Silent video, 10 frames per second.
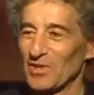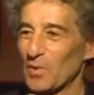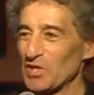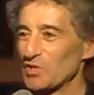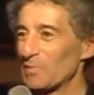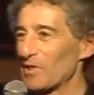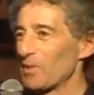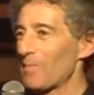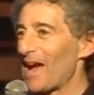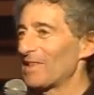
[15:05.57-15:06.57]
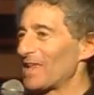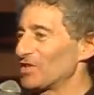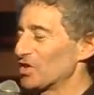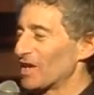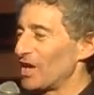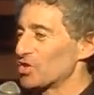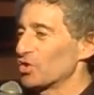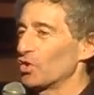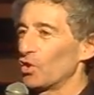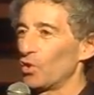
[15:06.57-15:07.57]
question is about the math
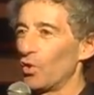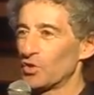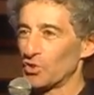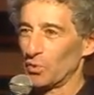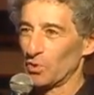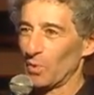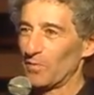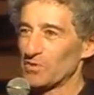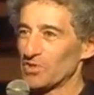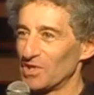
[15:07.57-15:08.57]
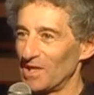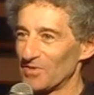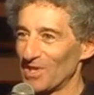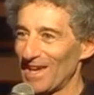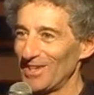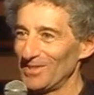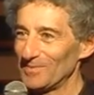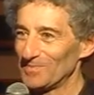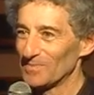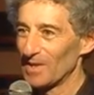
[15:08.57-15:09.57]
education lawsuit, the one for the city of Seattle.
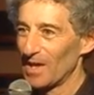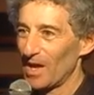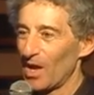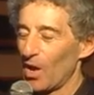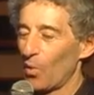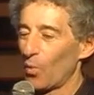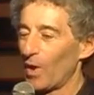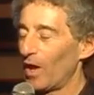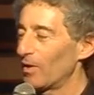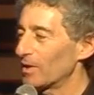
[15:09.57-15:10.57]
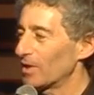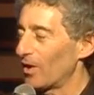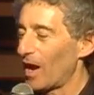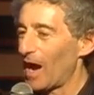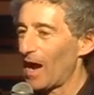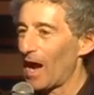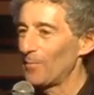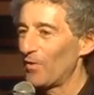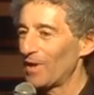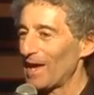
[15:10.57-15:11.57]
Well, you know, I,
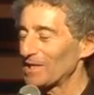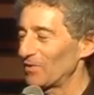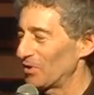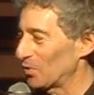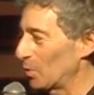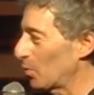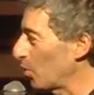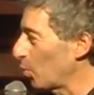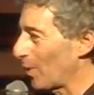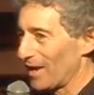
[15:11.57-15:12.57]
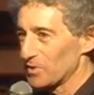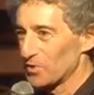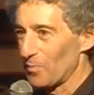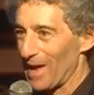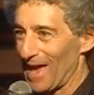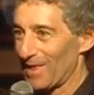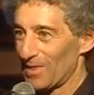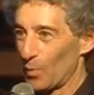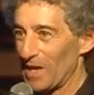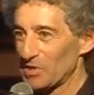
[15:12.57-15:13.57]
am very active in a group called Where's the Math?
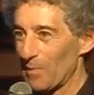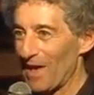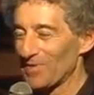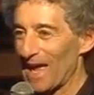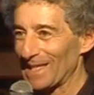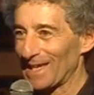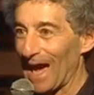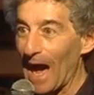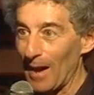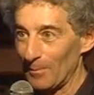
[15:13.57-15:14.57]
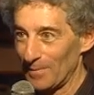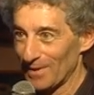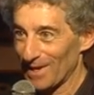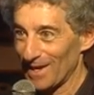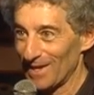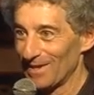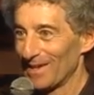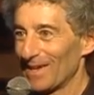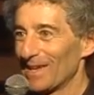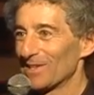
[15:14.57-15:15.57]
Where's the Math.com, okay?
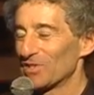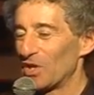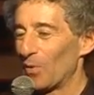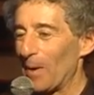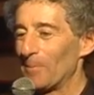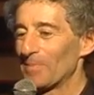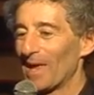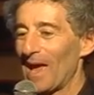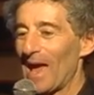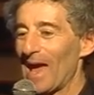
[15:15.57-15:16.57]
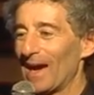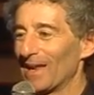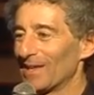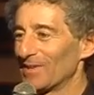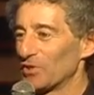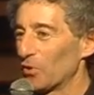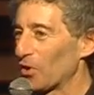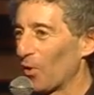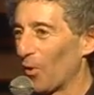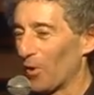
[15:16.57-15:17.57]
C-O-M. Yeah, don't
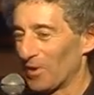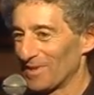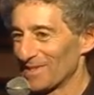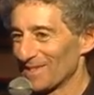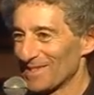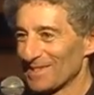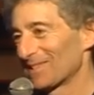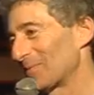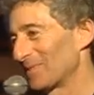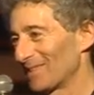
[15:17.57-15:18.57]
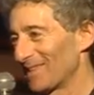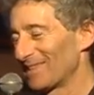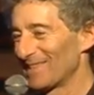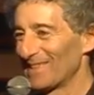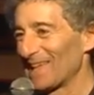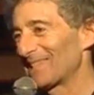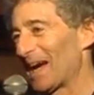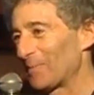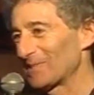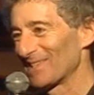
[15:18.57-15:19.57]
go to org. This is some, that's the
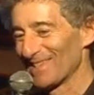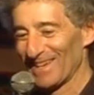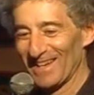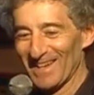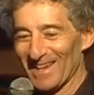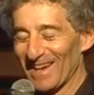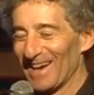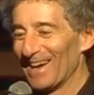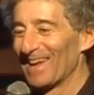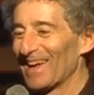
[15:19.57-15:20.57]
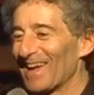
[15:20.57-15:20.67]
opposite side. Uh,